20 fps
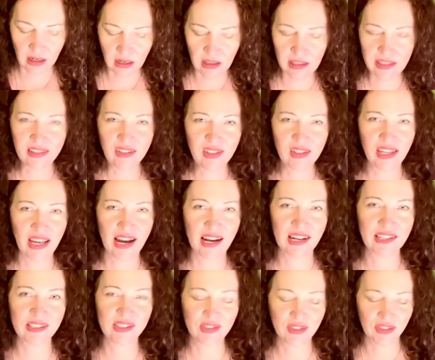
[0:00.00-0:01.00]
like a
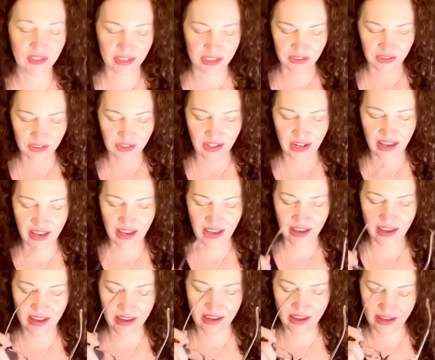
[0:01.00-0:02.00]
castle in her
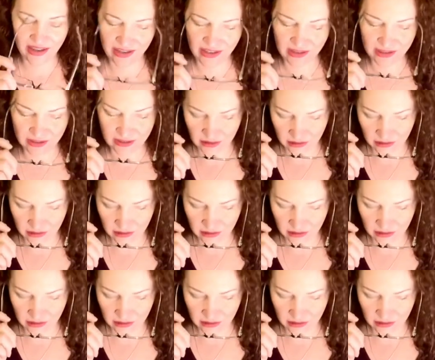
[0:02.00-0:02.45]
head.